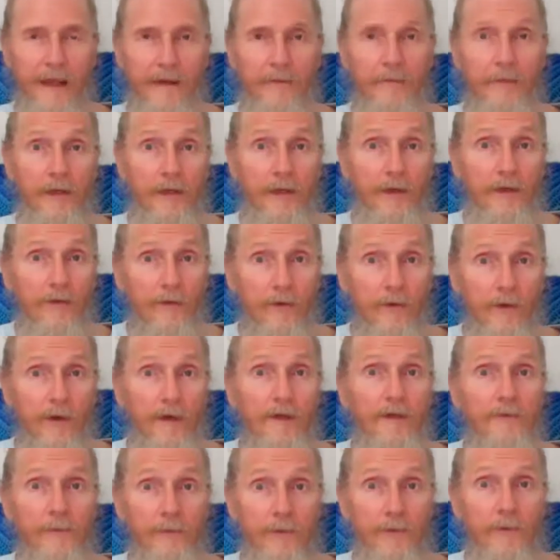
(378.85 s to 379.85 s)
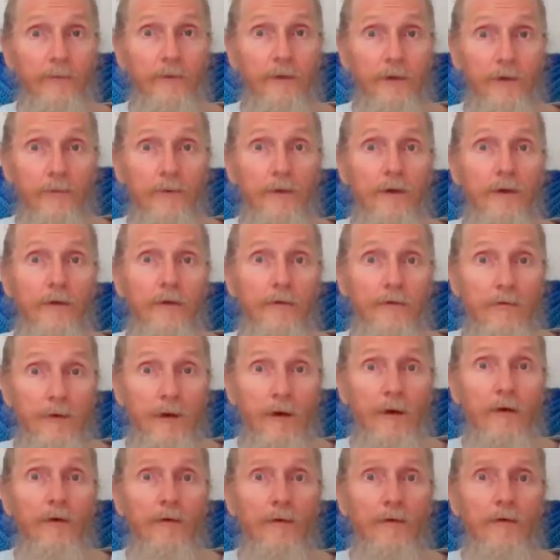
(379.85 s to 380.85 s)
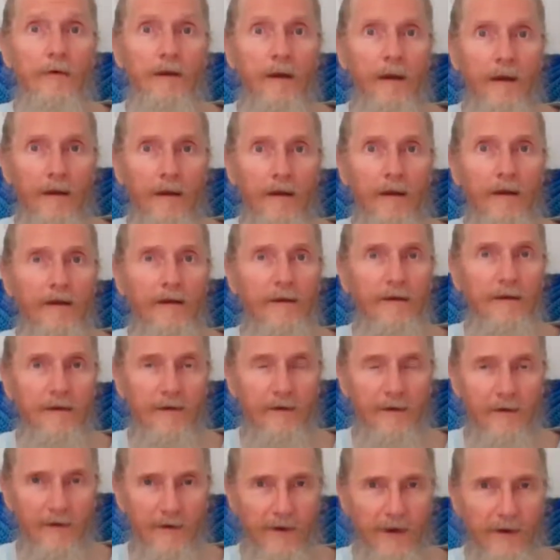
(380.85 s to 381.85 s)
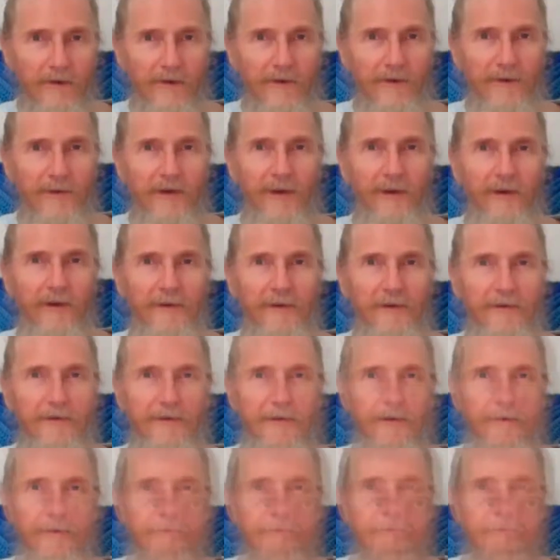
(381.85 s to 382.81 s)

But in Kosmon, we will grow enlightened in Es things.